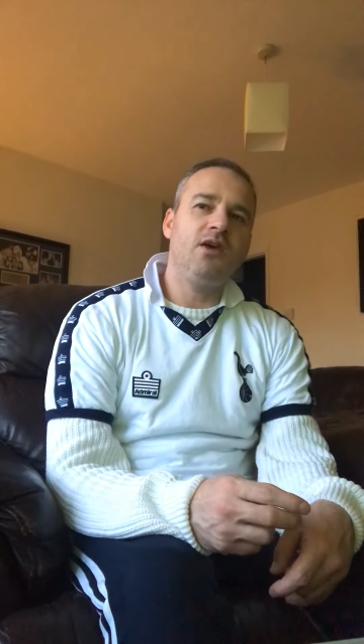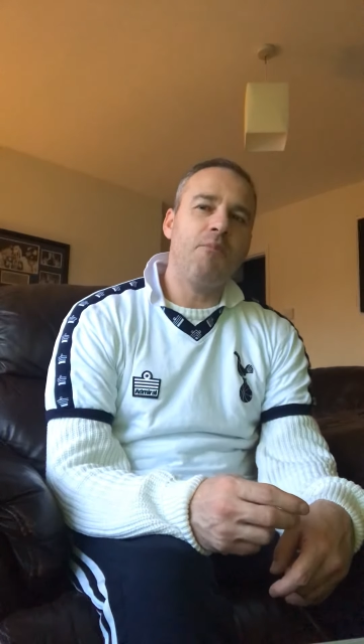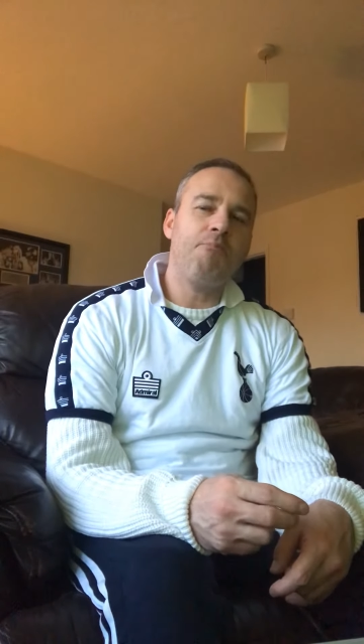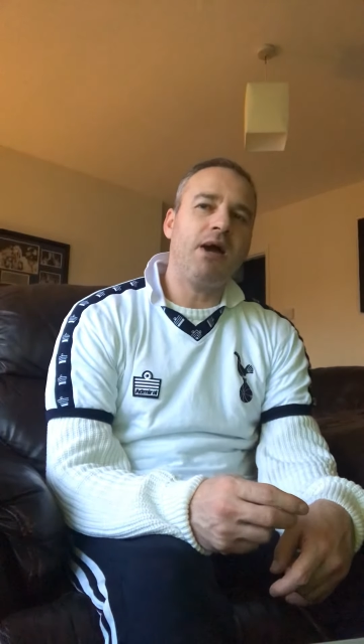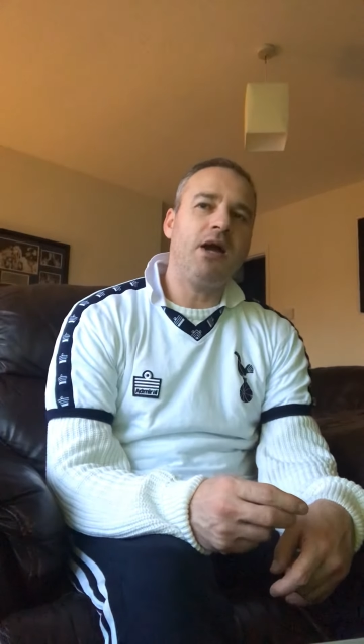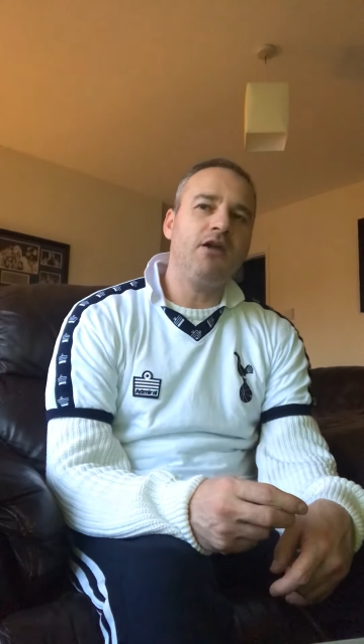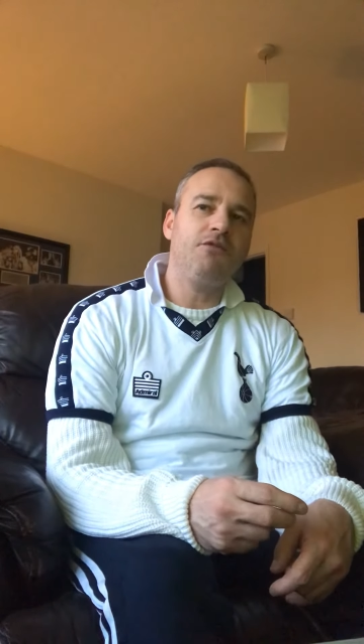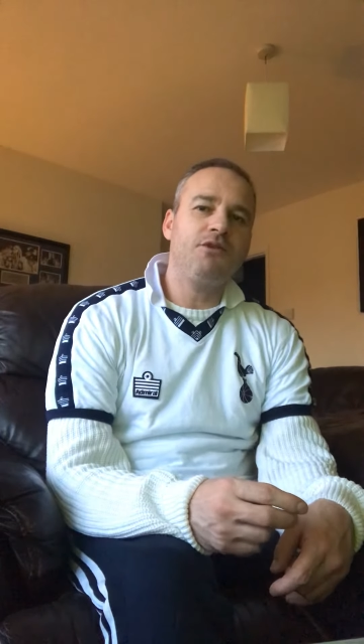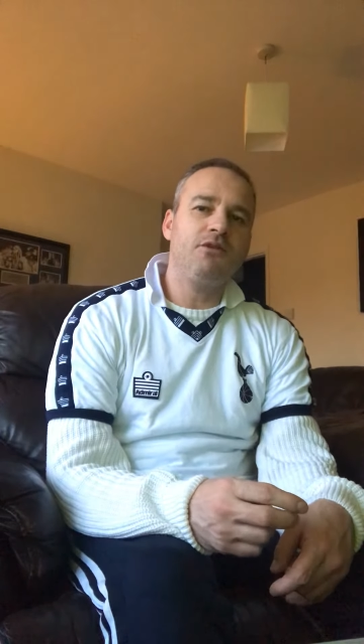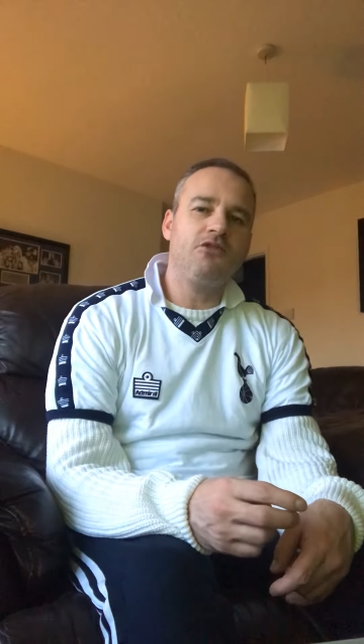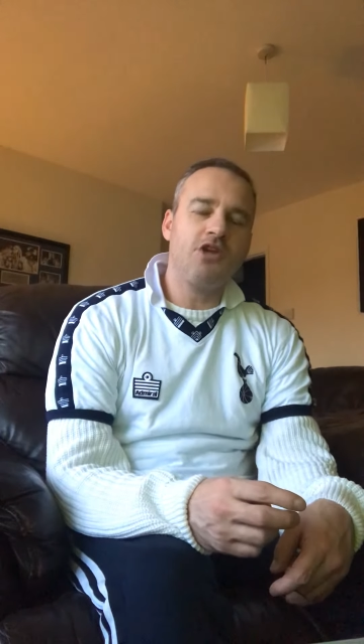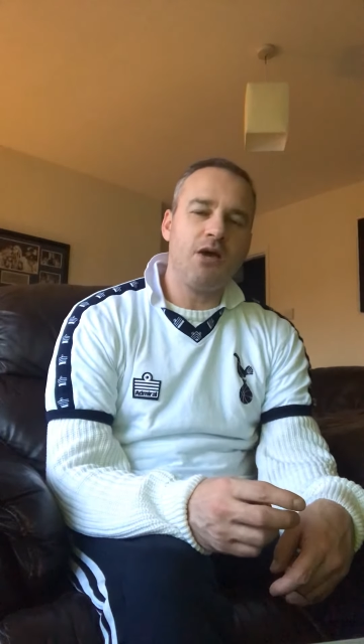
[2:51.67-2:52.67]
are banned
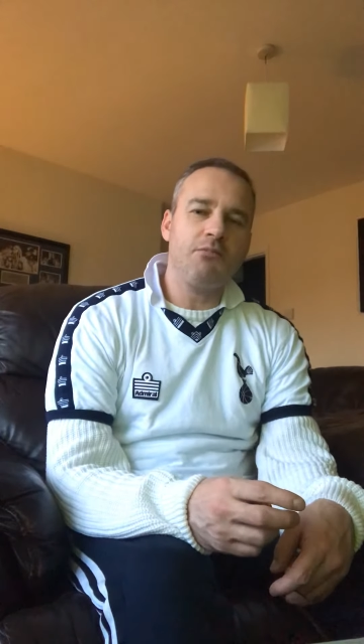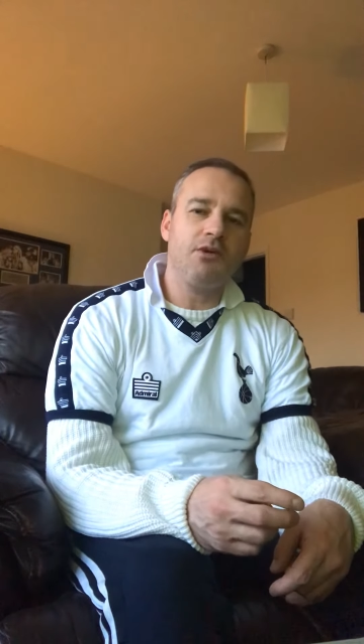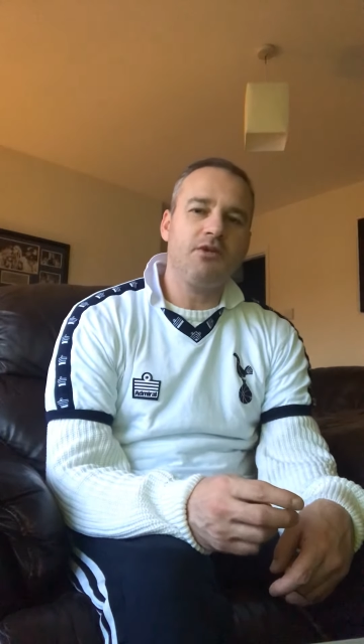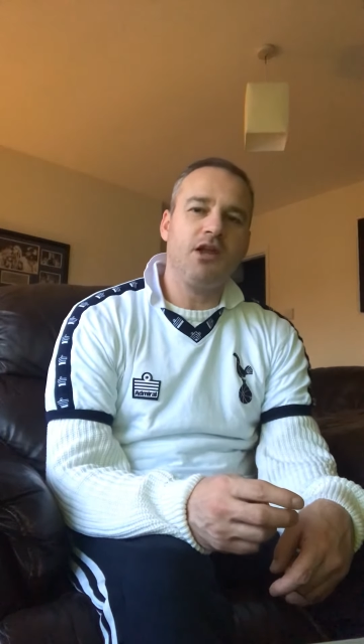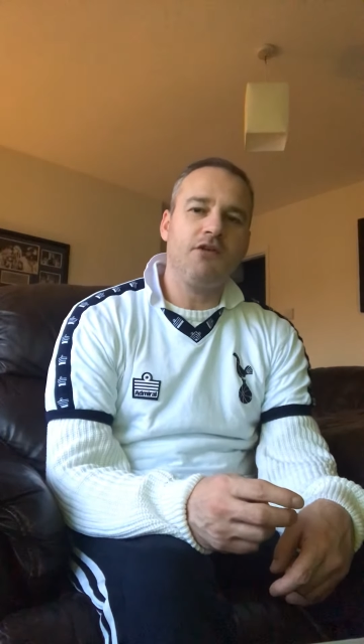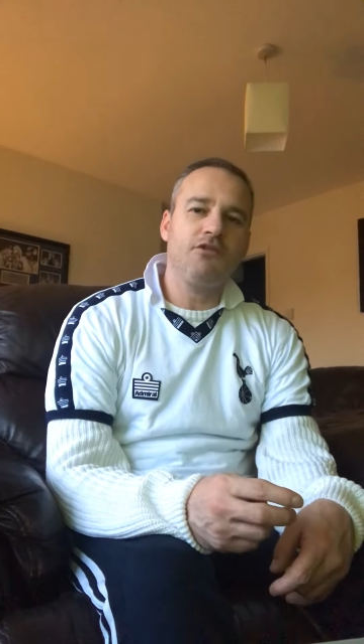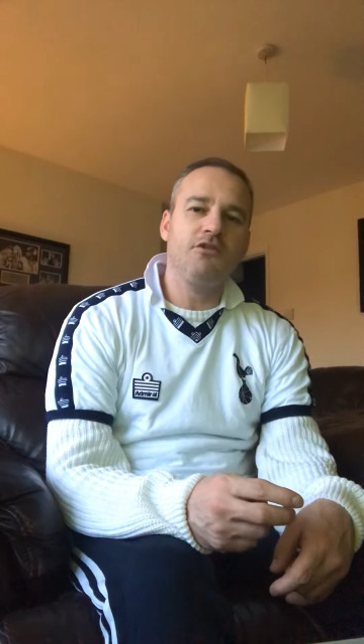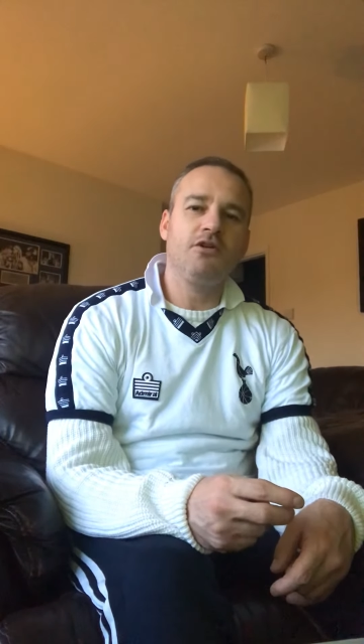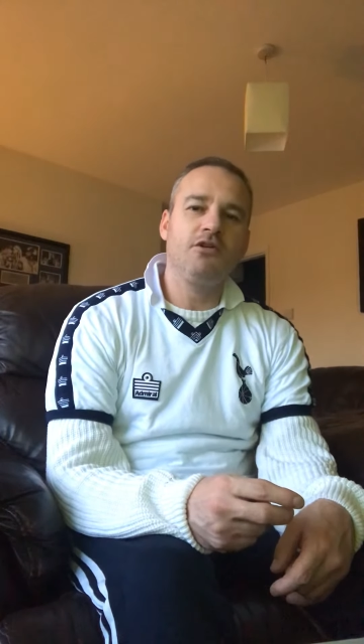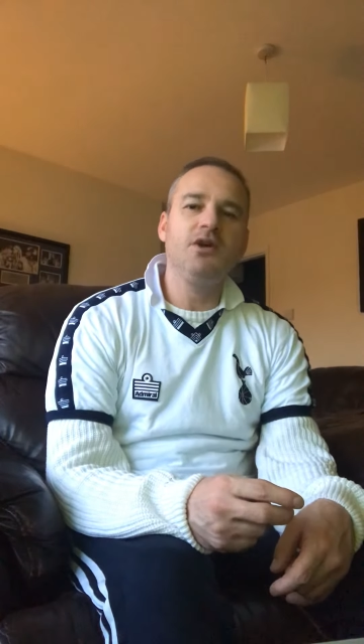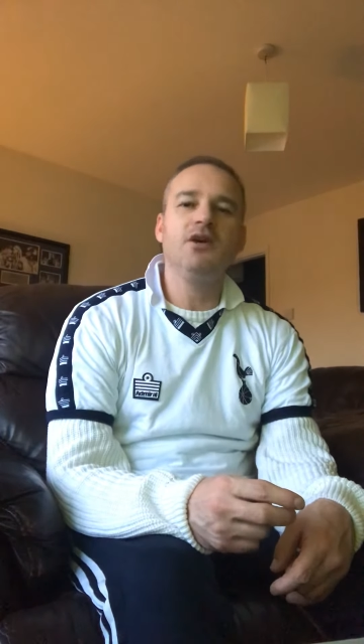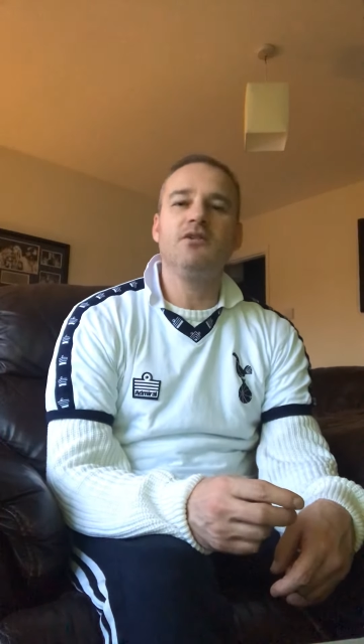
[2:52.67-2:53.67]
from the Champions League for
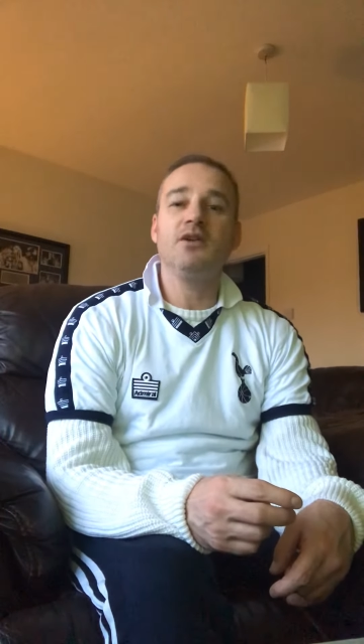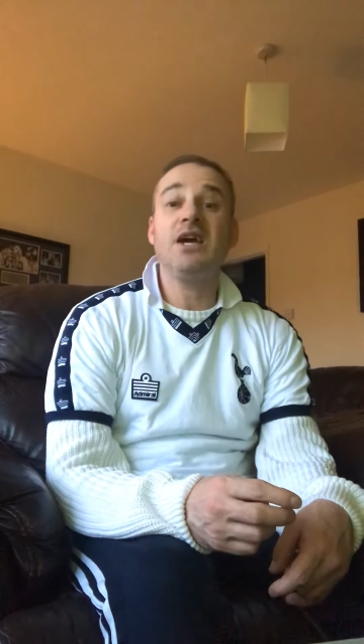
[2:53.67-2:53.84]
2 years and